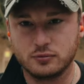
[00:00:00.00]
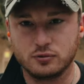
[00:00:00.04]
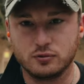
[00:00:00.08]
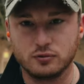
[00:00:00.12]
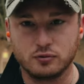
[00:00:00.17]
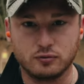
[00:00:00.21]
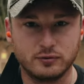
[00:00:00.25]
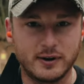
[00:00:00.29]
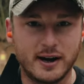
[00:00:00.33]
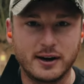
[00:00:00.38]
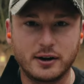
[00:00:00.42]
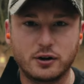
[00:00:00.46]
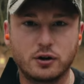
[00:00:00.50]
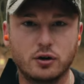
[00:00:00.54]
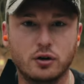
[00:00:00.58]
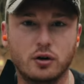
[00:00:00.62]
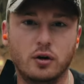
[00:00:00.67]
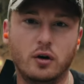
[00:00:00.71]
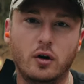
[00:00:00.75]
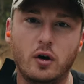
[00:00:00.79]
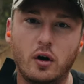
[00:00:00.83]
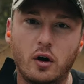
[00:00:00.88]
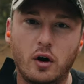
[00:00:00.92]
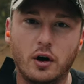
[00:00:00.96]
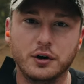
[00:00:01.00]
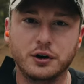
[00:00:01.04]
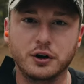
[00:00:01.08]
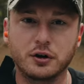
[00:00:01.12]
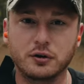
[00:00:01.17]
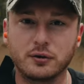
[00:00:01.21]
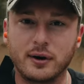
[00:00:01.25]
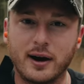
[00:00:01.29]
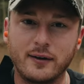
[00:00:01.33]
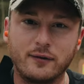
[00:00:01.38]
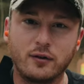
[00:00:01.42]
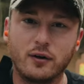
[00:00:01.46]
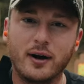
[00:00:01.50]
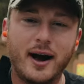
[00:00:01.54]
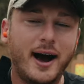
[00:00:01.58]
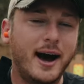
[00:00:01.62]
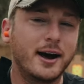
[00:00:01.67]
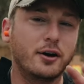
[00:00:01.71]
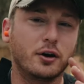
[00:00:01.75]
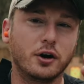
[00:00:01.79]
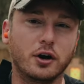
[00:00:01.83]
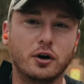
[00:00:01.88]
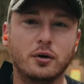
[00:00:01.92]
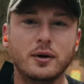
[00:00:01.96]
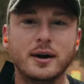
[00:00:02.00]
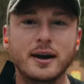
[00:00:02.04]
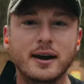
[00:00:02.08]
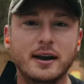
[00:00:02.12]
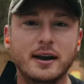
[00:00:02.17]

reticle on your rifle. I don't know.